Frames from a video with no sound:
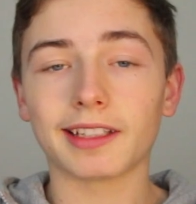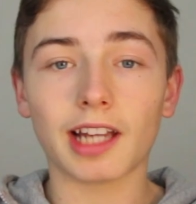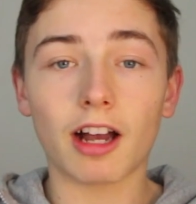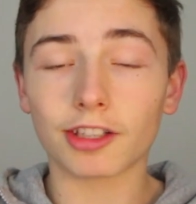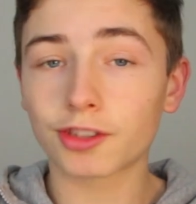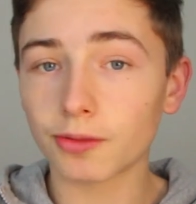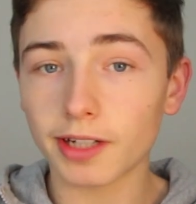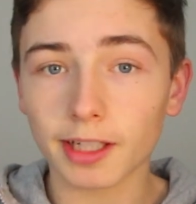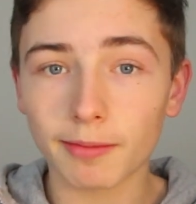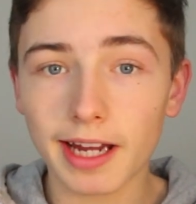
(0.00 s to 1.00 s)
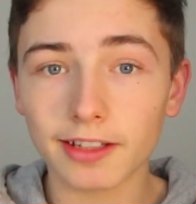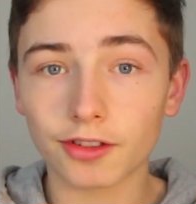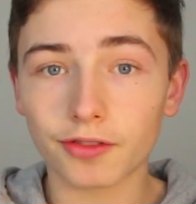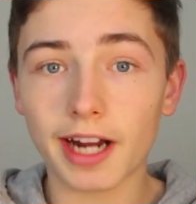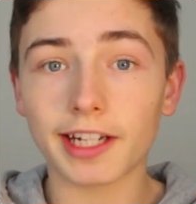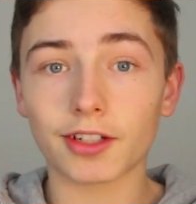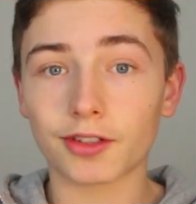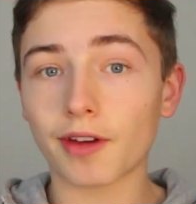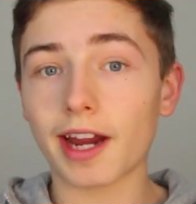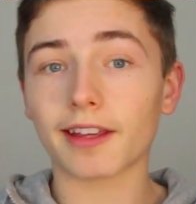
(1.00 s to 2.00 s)
Now, I still recommend training
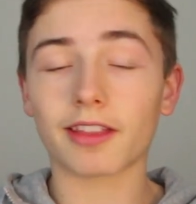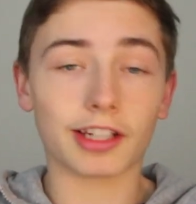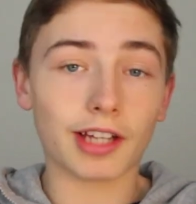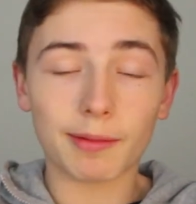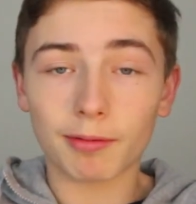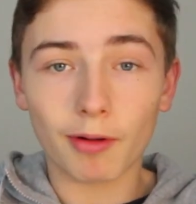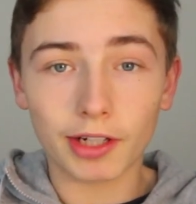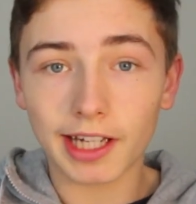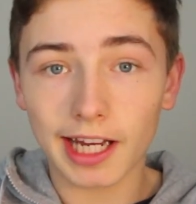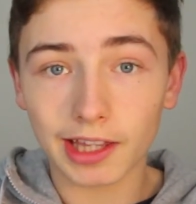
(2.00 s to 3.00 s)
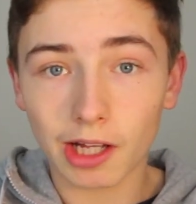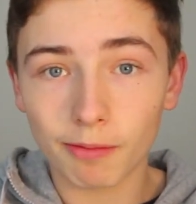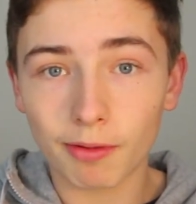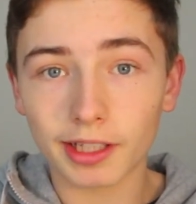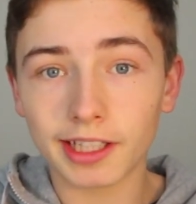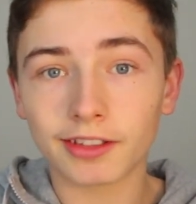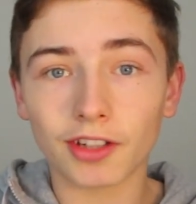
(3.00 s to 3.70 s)
strength, like upper body and lower body.